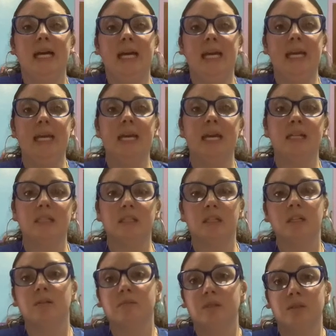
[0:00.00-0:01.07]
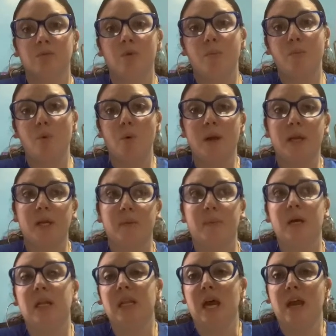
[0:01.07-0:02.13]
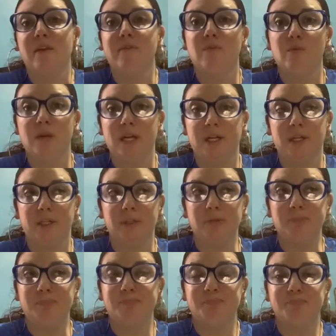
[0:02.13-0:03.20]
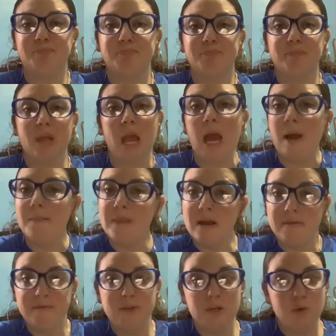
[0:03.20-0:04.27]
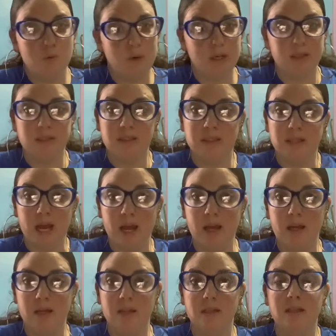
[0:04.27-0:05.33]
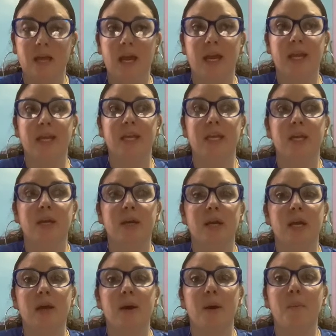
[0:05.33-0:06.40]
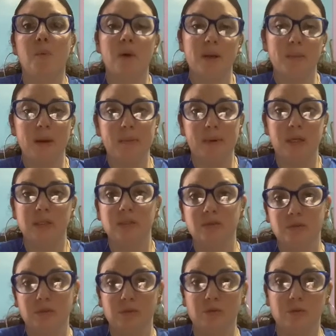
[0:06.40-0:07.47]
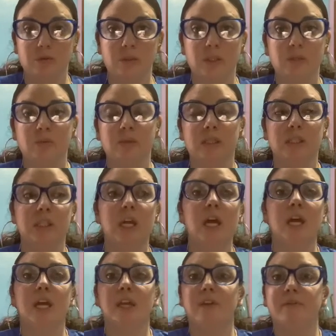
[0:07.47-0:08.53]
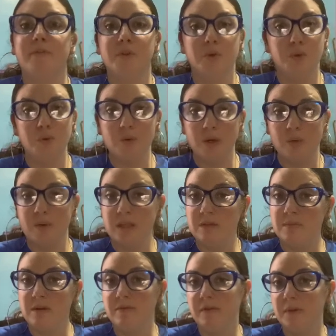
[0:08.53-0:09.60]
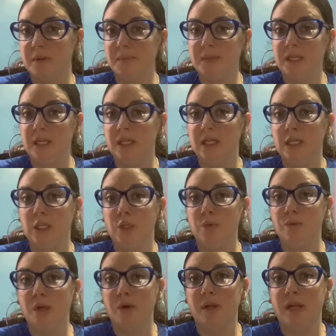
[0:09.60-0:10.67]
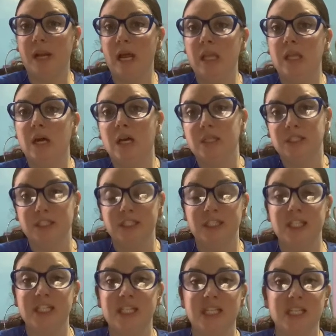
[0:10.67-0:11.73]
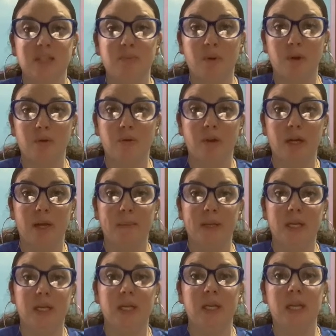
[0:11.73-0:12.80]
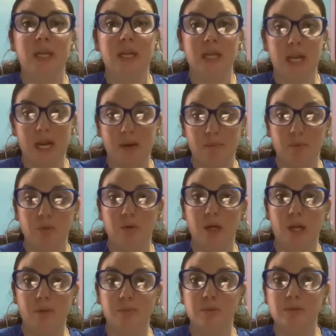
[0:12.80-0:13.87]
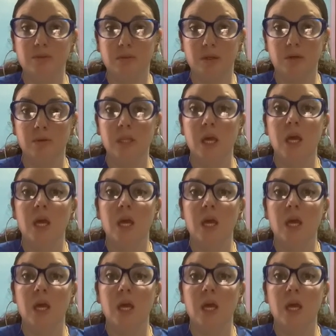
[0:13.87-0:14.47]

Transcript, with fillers: it has come to a point in my life where I'm not finna work to die. Like, one of my personal stories, which if you were with me from the beginning, you know that I launched this program in, in April, April twelfth.